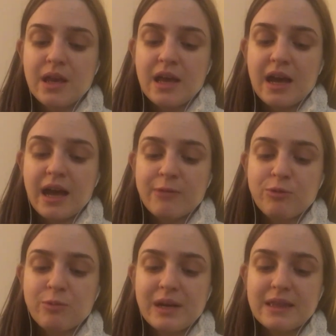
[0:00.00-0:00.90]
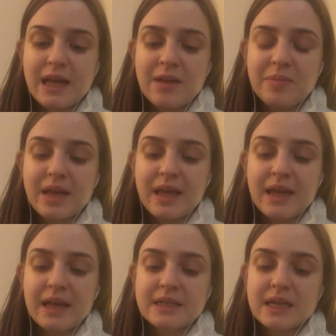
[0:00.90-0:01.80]
I will read them
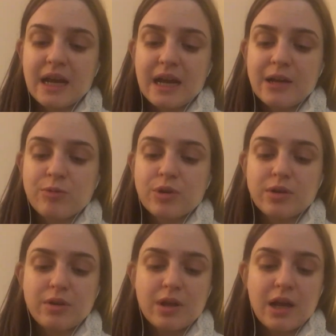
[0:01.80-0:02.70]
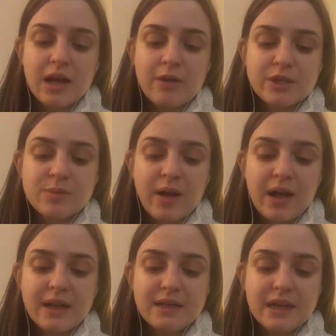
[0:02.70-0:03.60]
and I will uh,
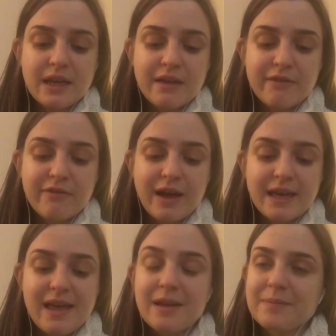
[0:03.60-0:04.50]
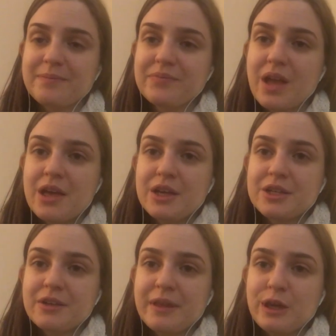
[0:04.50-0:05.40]
respond if I can.
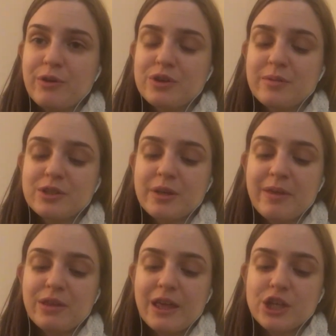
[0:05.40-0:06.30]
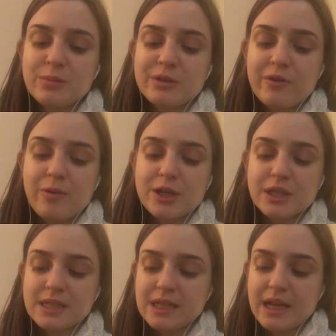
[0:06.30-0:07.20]
So thank you for so thank you so much for
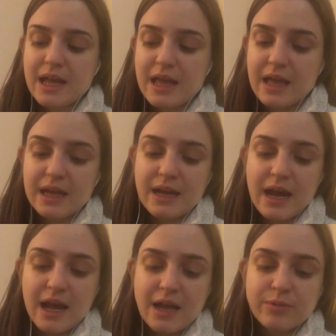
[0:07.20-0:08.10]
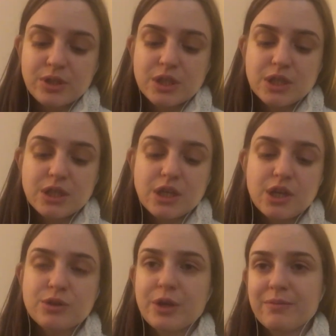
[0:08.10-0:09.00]
watching today, and I will see
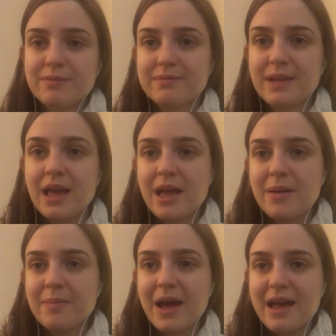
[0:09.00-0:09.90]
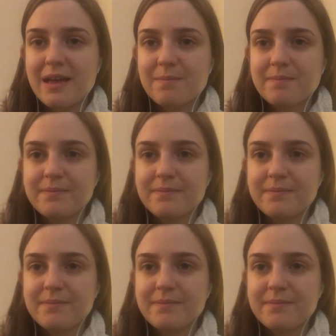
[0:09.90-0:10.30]
you soon. Bye.